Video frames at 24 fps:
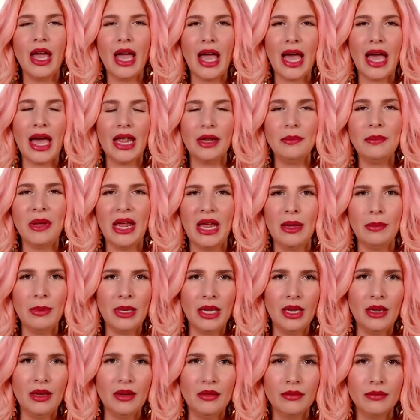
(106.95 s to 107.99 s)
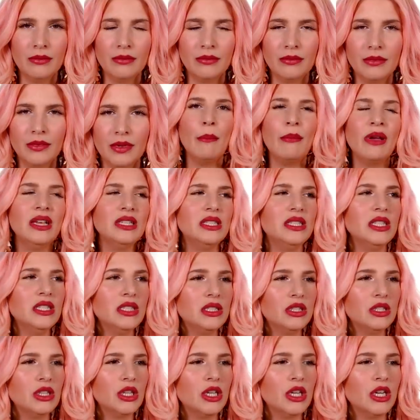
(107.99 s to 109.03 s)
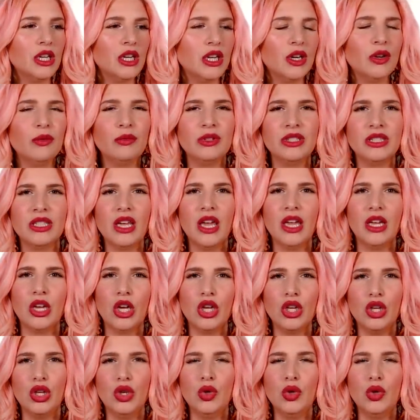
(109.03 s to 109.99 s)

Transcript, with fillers: had a baby, my sister was like,